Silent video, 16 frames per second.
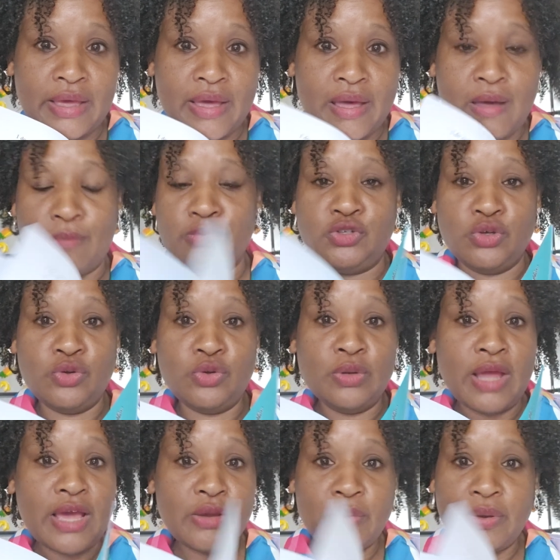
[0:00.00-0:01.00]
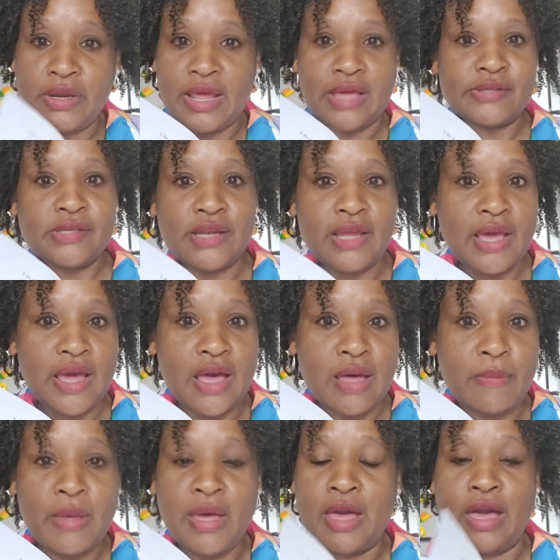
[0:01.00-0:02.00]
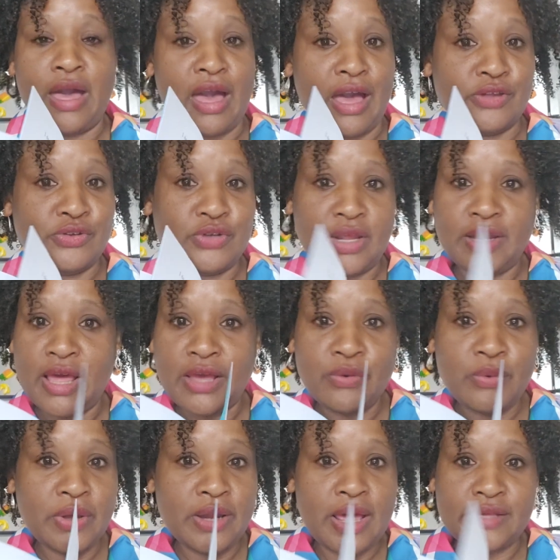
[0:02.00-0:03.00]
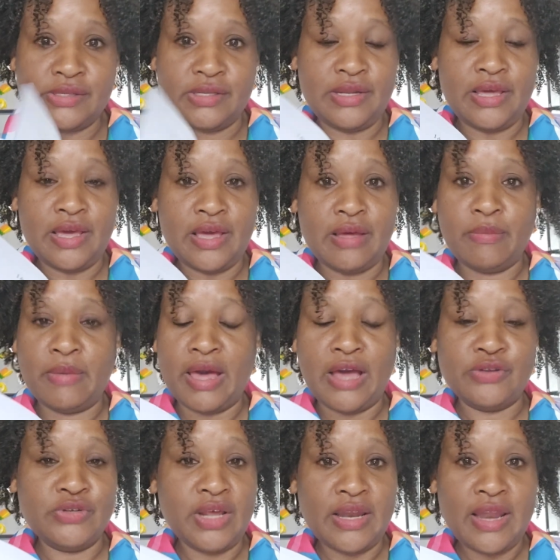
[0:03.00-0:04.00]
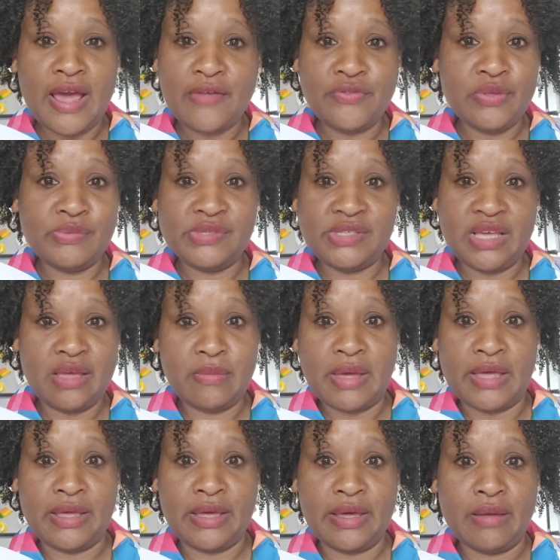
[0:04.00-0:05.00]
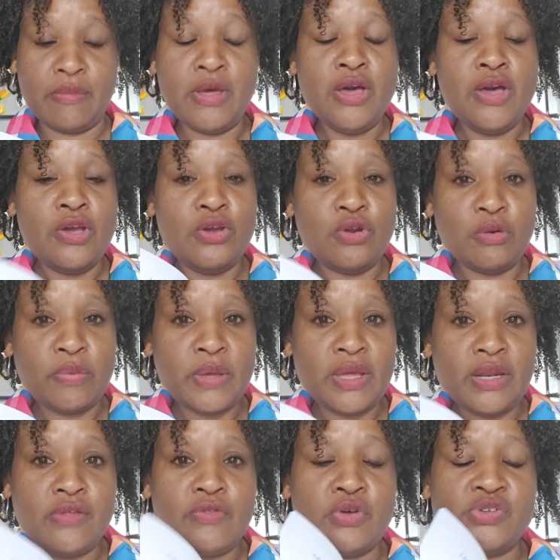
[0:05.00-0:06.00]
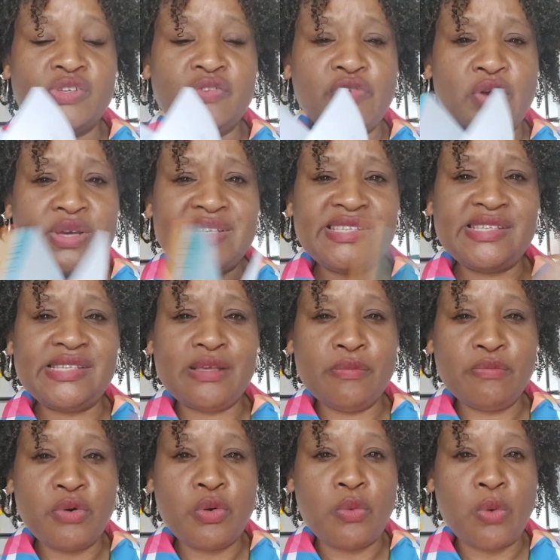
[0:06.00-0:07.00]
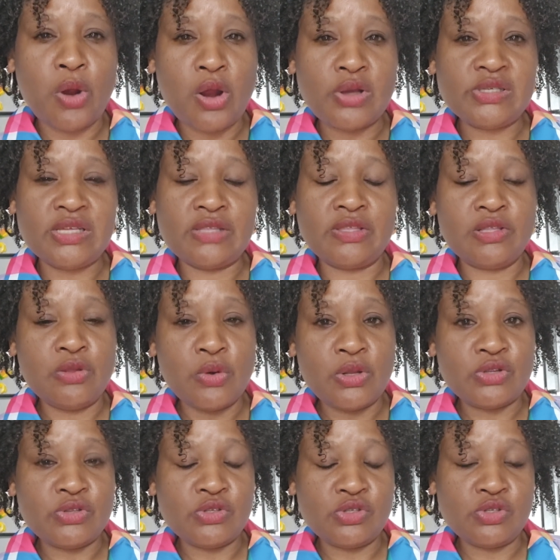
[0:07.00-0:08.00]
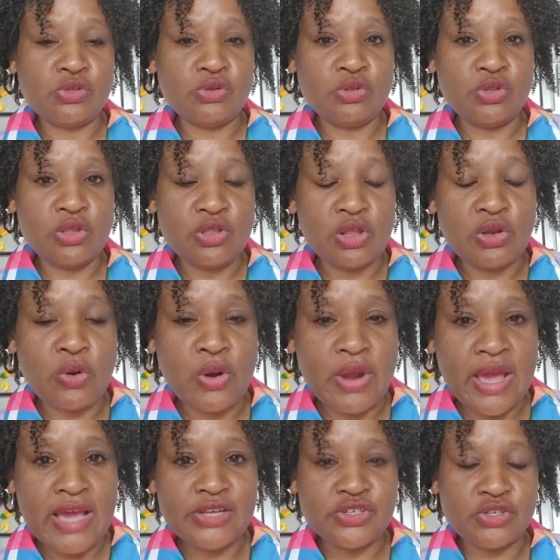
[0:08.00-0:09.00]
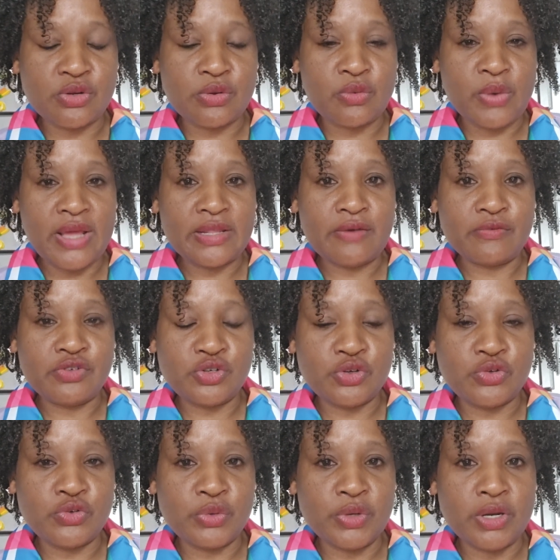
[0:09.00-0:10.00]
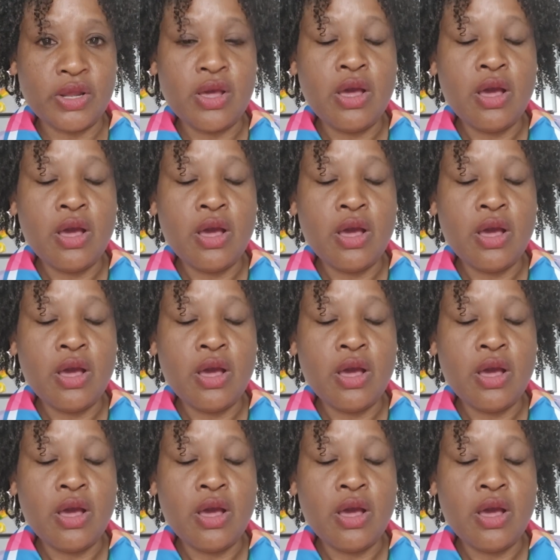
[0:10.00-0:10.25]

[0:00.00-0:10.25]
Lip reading: am. Do you like green eggs and ham? I do not like green eggs and ham. I do not like them Sam I am. Repeating those very simple words that the lower age grade level children